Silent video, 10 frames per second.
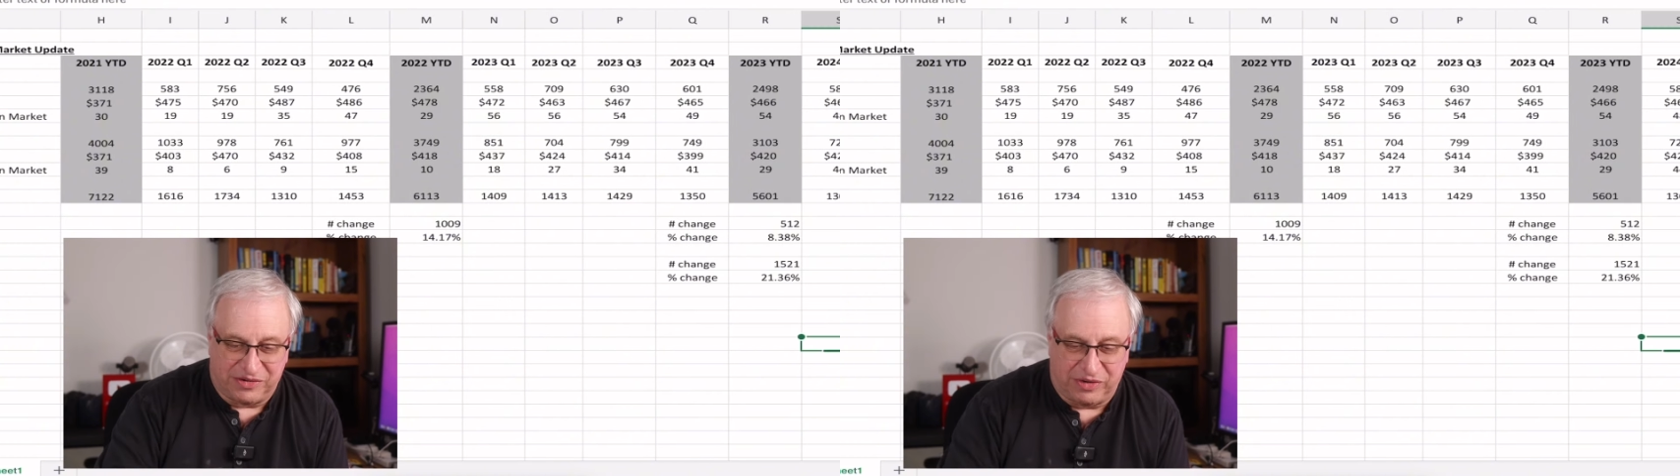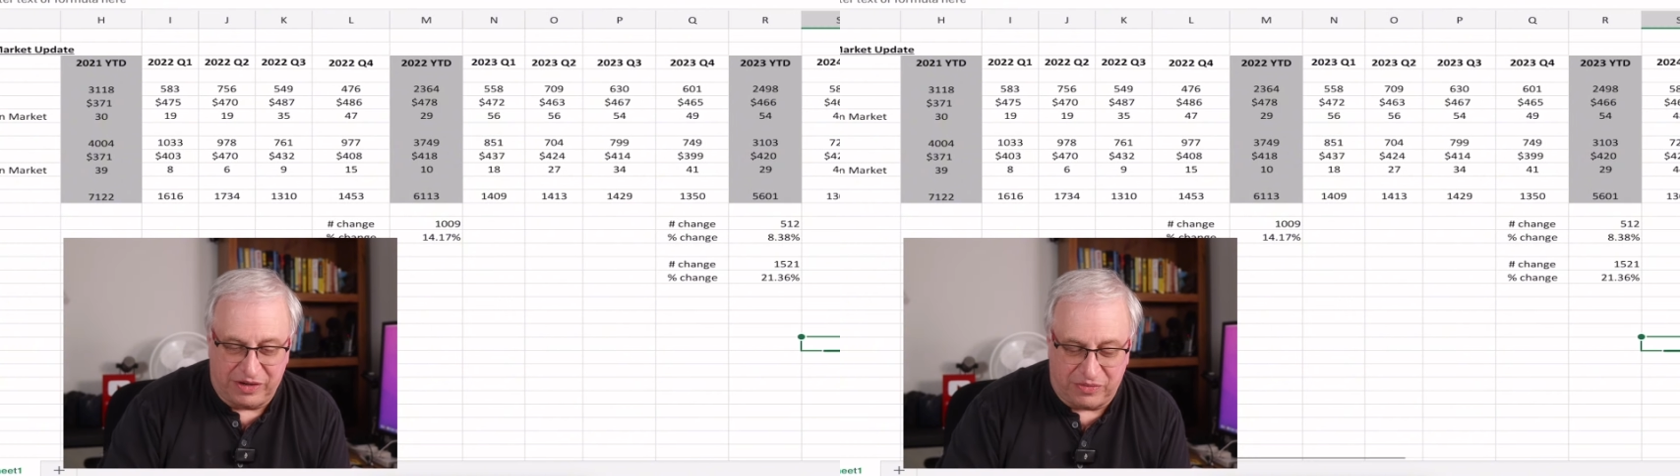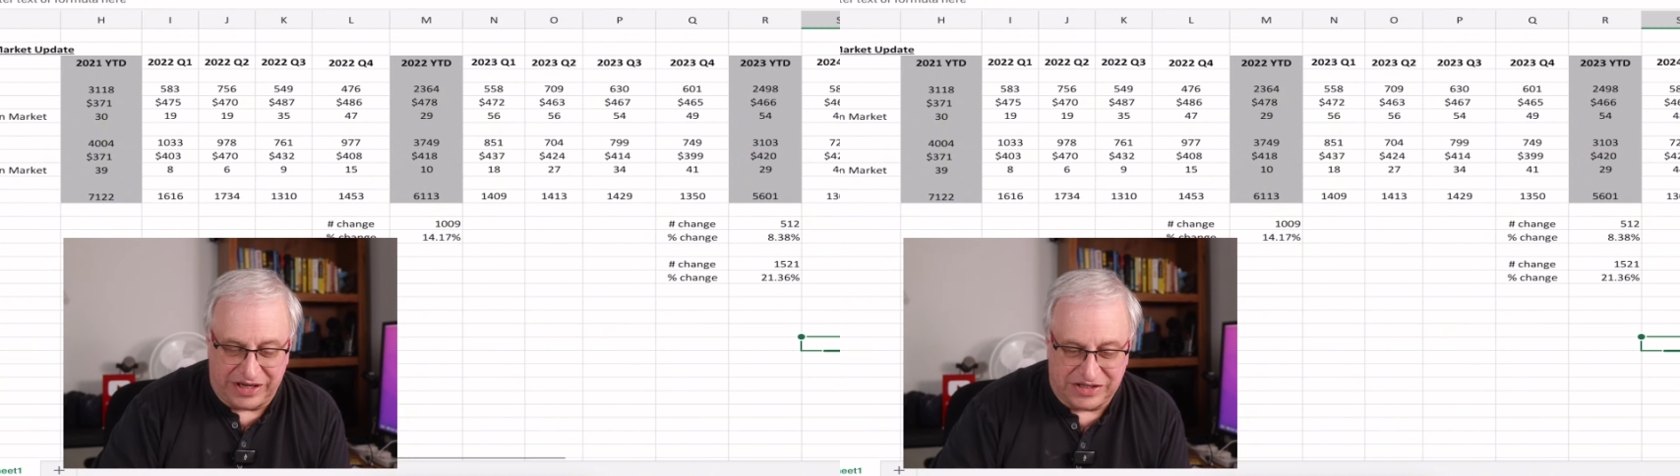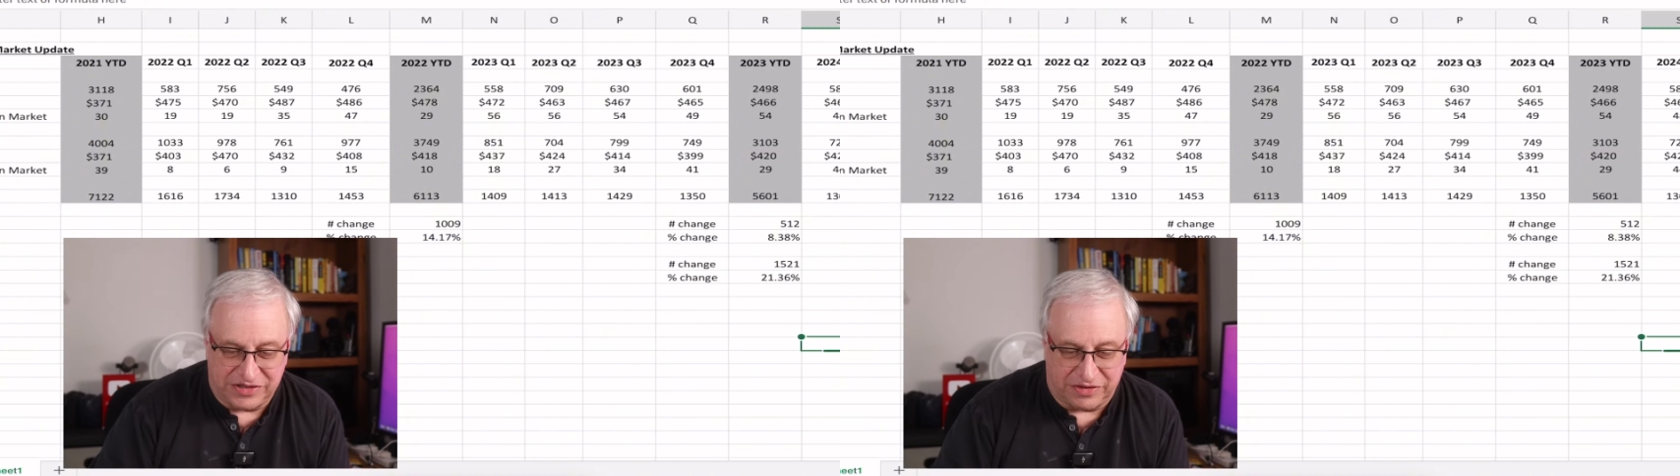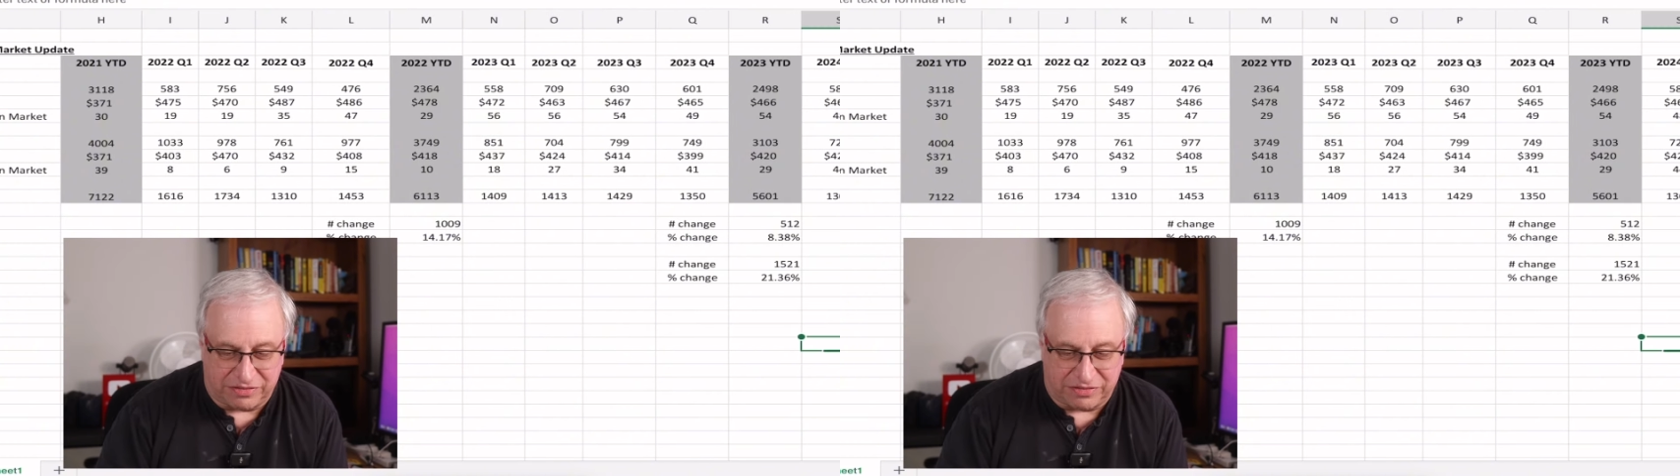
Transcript: we went to